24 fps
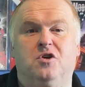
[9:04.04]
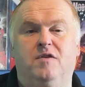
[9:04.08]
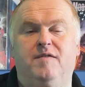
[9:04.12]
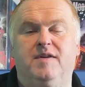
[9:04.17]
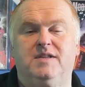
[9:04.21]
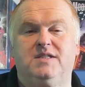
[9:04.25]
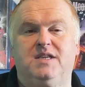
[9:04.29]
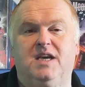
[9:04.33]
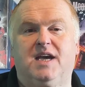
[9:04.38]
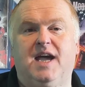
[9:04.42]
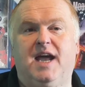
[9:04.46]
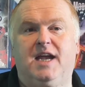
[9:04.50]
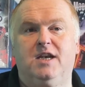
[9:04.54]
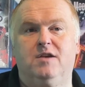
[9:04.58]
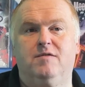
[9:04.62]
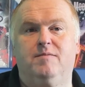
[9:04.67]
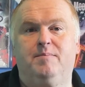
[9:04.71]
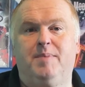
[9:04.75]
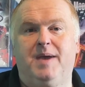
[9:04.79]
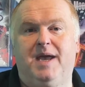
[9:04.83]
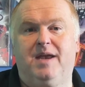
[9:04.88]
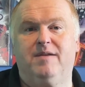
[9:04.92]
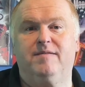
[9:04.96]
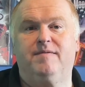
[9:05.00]
covers, you're kind of
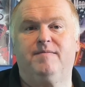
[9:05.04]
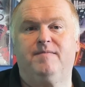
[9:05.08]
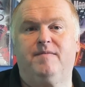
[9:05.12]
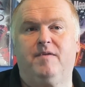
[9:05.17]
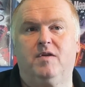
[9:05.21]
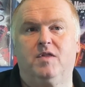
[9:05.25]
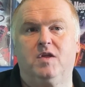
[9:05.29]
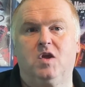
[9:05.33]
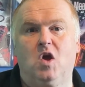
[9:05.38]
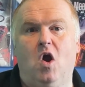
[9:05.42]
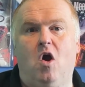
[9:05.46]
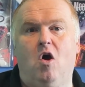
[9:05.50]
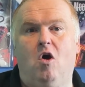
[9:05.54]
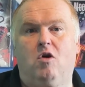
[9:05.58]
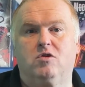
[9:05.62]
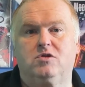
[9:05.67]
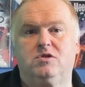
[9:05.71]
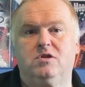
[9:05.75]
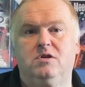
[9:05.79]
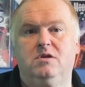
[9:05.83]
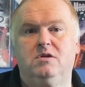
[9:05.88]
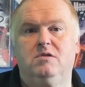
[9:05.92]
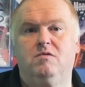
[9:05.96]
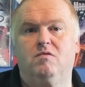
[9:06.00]
paying for the
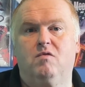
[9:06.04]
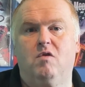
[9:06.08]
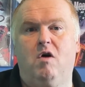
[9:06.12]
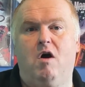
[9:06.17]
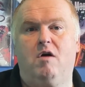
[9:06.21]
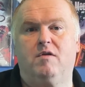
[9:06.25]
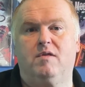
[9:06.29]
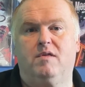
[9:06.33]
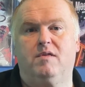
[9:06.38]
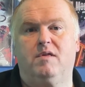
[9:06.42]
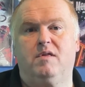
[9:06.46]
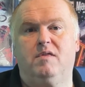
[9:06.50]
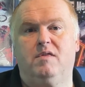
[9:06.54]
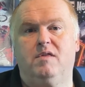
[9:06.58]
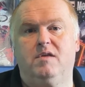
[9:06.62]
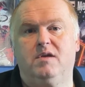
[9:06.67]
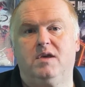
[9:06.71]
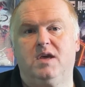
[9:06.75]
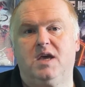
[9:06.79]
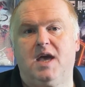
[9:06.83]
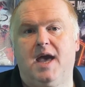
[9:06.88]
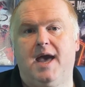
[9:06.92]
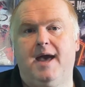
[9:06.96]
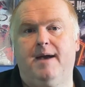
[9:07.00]
art rather than
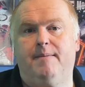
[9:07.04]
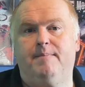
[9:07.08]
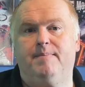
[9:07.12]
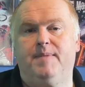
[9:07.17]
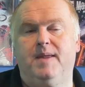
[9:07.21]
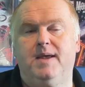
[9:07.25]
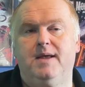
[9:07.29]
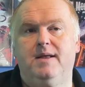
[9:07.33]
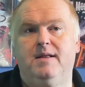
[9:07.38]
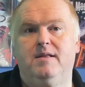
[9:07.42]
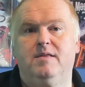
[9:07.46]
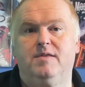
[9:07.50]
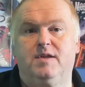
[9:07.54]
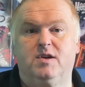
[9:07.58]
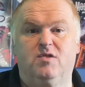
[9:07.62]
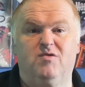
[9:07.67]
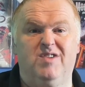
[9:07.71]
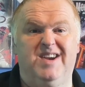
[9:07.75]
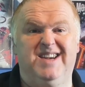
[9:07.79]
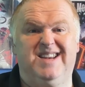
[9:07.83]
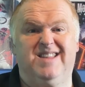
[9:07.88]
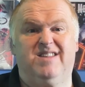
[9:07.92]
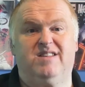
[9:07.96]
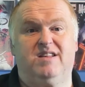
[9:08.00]
the um, the
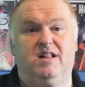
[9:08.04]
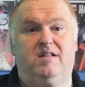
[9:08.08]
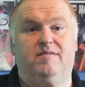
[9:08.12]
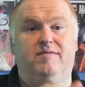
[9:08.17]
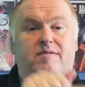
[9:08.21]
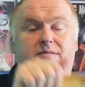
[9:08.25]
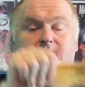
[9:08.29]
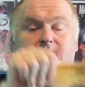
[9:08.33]
grade itself,